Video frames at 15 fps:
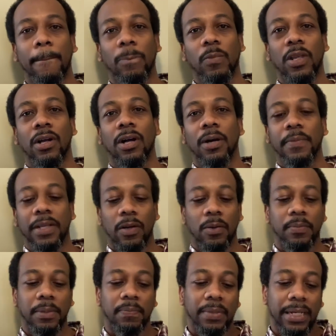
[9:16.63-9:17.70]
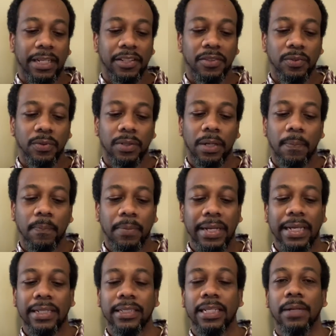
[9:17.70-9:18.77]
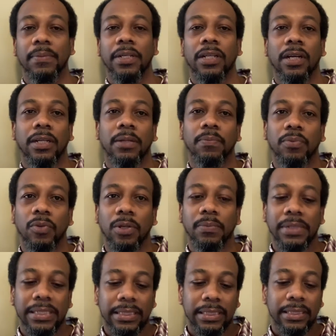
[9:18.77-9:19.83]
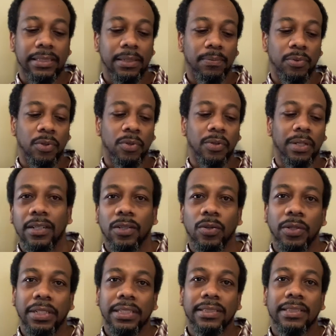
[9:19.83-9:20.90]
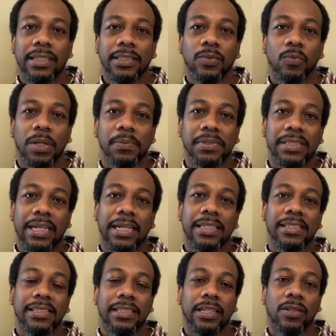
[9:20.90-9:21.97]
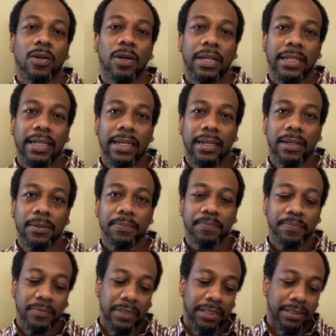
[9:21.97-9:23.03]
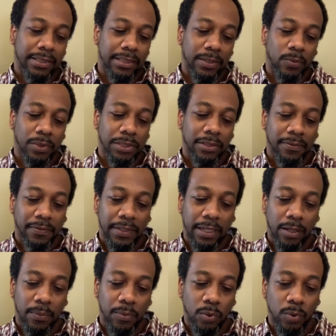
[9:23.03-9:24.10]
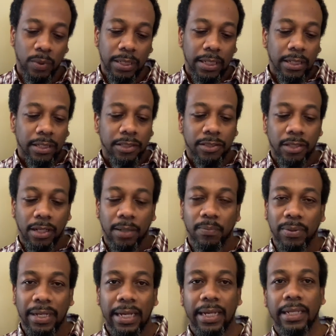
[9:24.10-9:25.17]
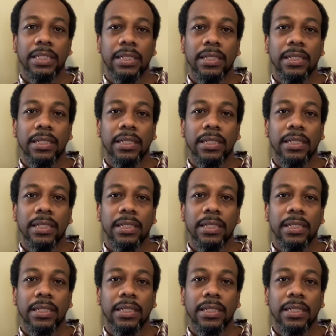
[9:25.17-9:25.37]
that will be paid through the Pandemic Unemployment Assistance Program. Go on your state's website, check all of that out, see what's available, start applying.